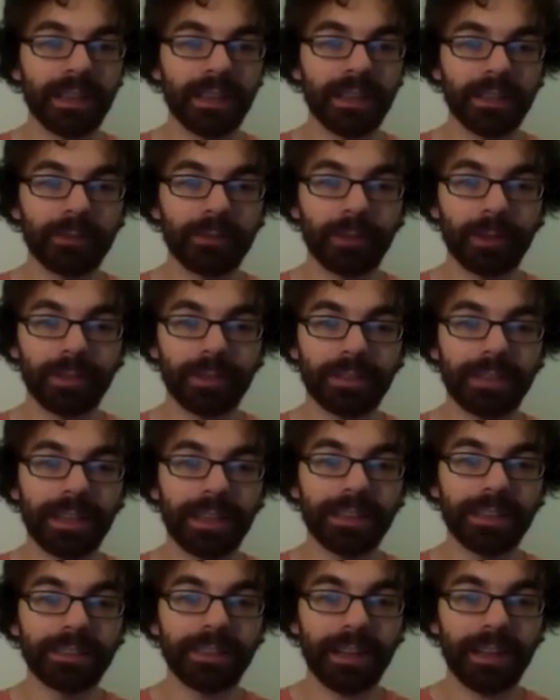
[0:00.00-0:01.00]
is you can
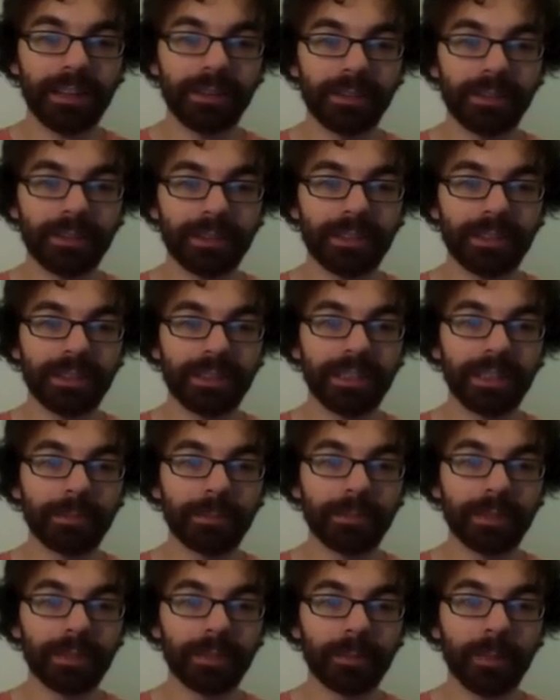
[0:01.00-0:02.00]
slide tiles into the
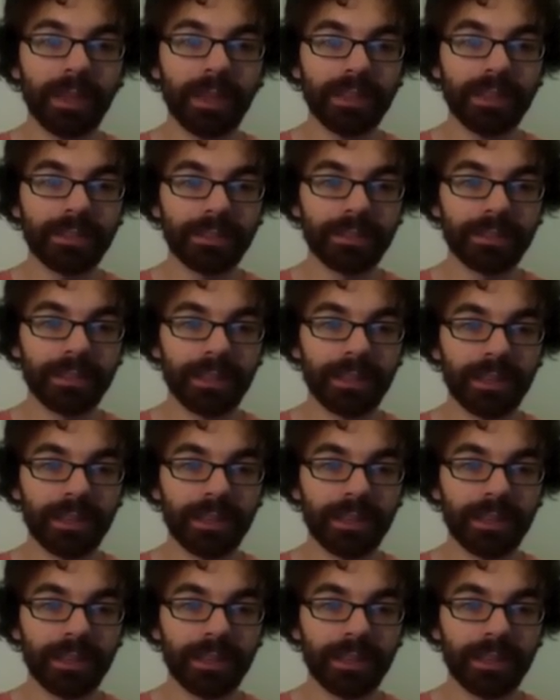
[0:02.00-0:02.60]
empty space,